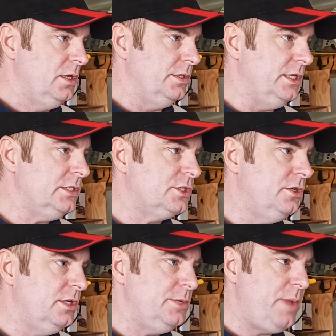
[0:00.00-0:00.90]
these
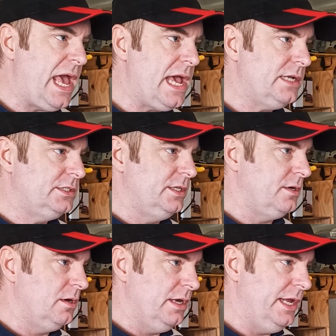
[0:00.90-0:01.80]
goodie bags that
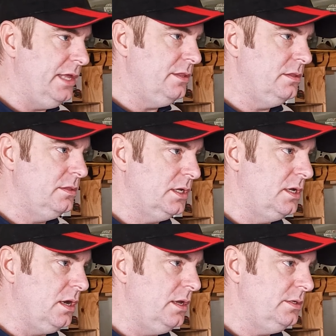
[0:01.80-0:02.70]
are in the
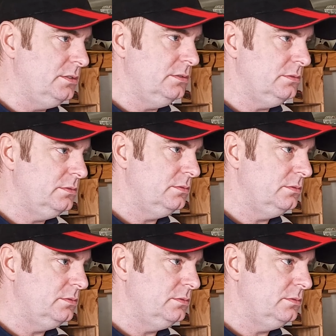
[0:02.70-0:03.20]
gun